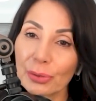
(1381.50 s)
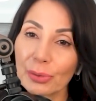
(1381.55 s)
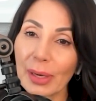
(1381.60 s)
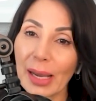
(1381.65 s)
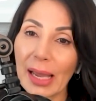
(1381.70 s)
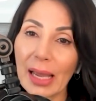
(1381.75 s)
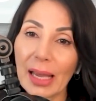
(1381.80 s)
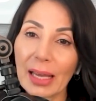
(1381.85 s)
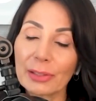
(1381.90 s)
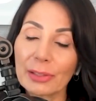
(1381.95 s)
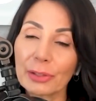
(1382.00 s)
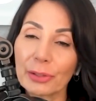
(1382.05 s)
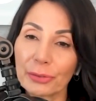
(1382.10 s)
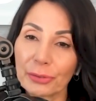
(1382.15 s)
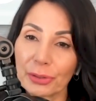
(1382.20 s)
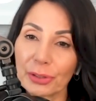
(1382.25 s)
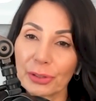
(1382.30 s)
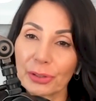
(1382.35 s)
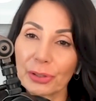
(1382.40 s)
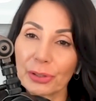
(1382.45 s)
and
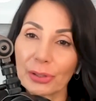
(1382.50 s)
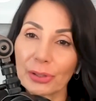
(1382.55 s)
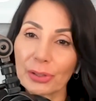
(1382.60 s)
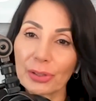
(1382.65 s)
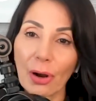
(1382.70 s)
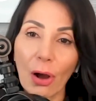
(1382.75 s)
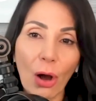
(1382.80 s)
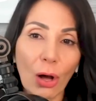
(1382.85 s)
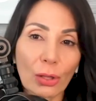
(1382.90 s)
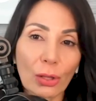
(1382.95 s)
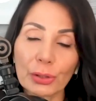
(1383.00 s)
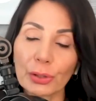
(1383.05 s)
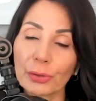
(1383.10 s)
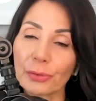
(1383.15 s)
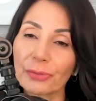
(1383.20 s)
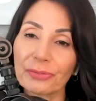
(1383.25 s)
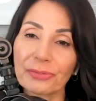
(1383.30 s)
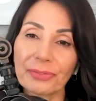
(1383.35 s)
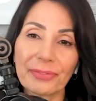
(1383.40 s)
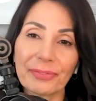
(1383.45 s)
your all your
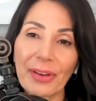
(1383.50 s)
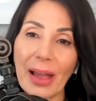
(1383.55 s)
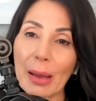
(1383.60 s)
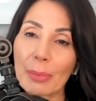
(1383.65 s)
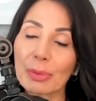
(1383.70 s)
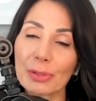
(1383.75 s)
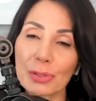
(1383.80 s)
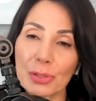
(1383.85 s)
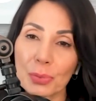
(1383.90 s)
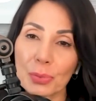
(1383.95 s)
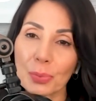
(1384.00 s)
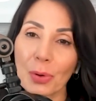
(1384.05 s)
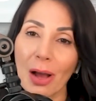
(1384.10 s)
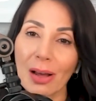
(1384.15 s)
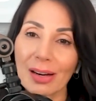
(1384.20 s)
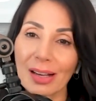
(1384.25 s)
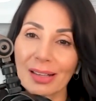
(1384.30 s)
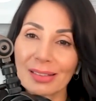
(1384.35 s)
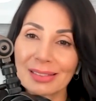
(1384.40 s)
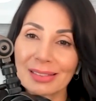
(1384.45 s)
fabulous
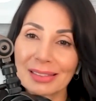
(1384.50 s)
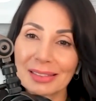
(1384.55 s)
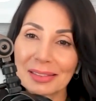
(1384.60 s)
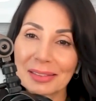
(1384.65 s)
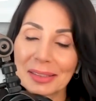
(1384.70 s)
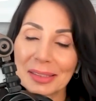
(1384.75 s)
products?